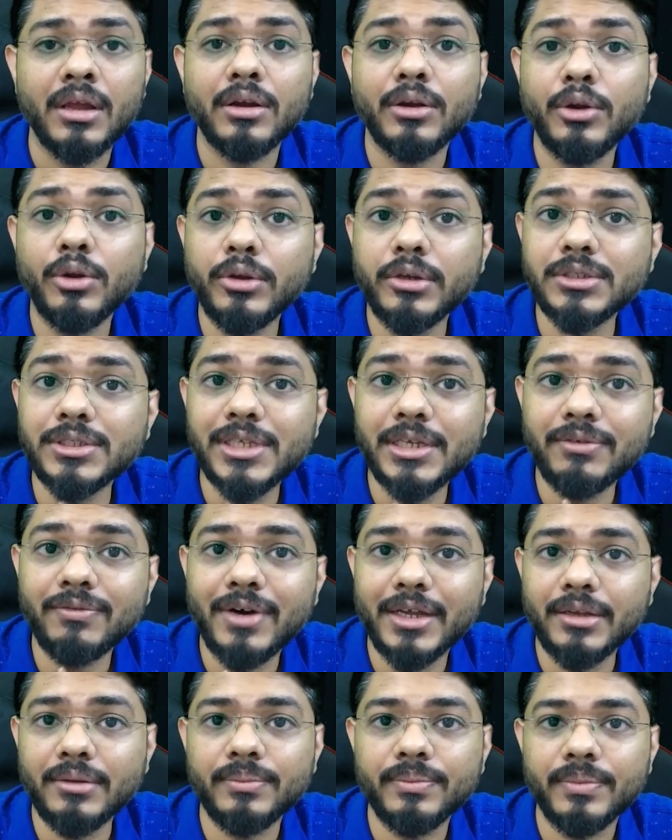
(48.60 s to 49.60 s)
Do you see
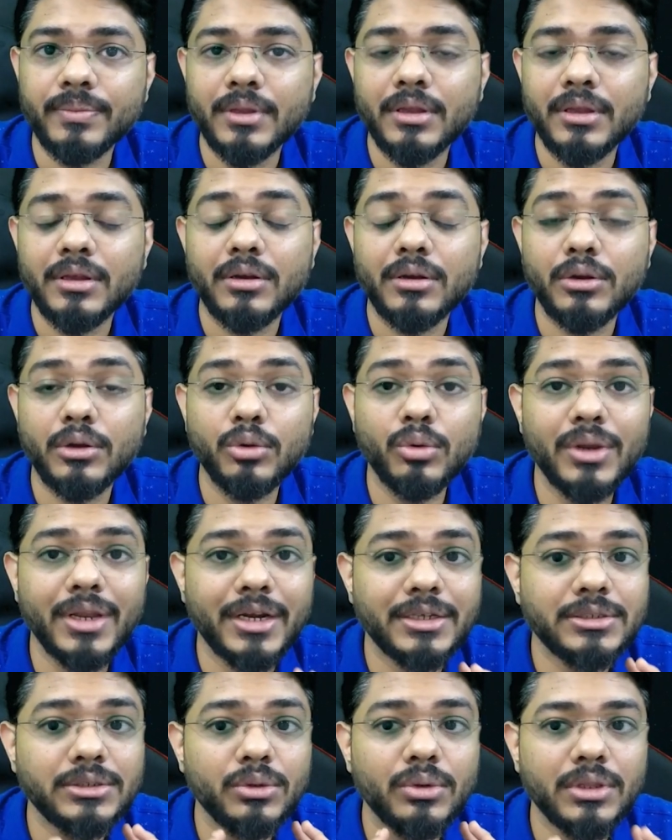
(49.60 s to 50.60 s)
why? Do
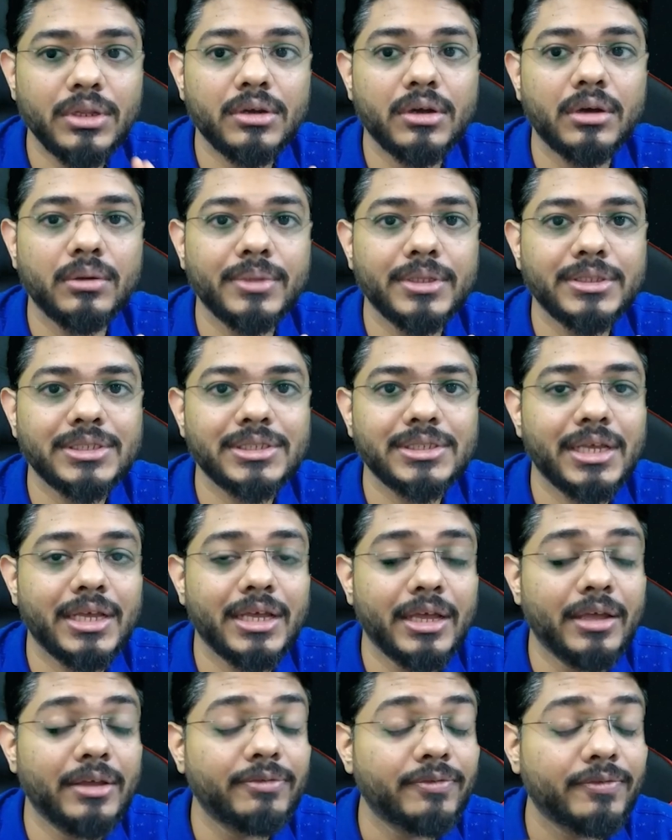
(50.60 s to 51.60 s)
let us know in the comments
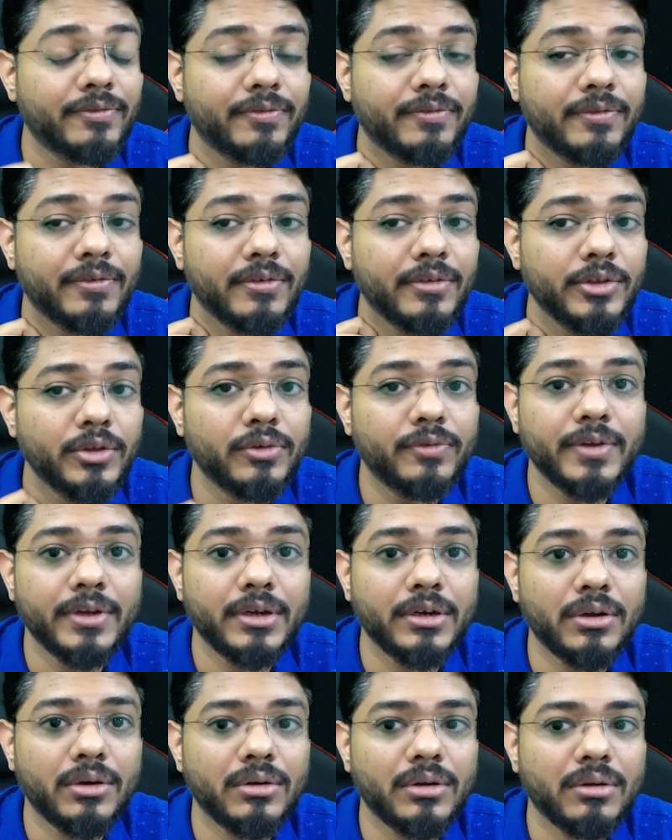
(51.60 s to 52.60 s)
if you
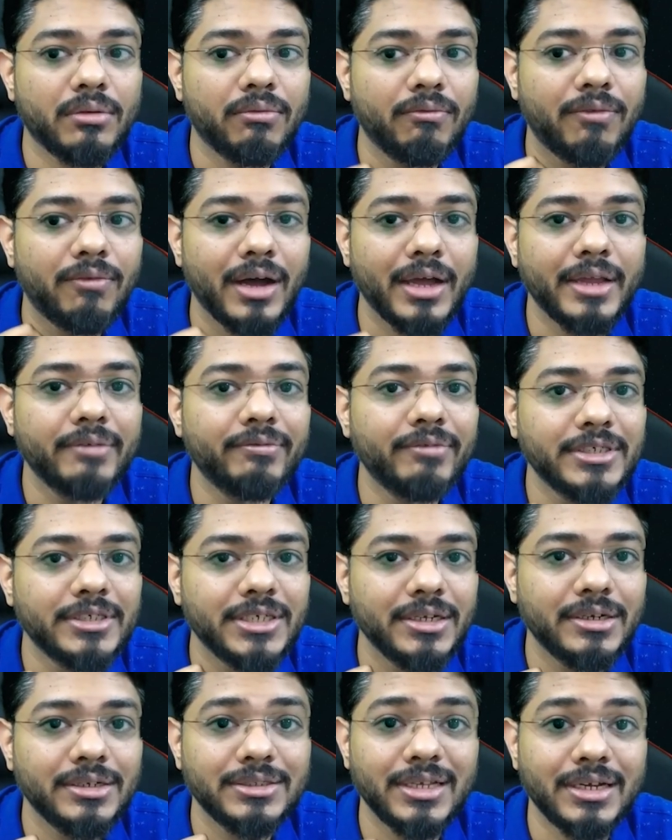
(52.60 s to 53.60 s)
figured out why
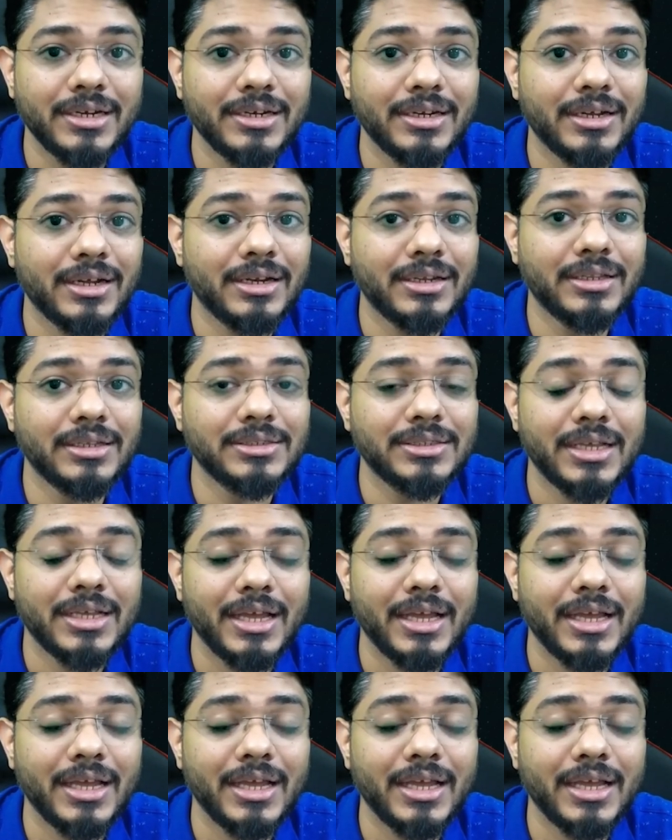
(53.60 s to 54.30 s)
Vishy resigned at this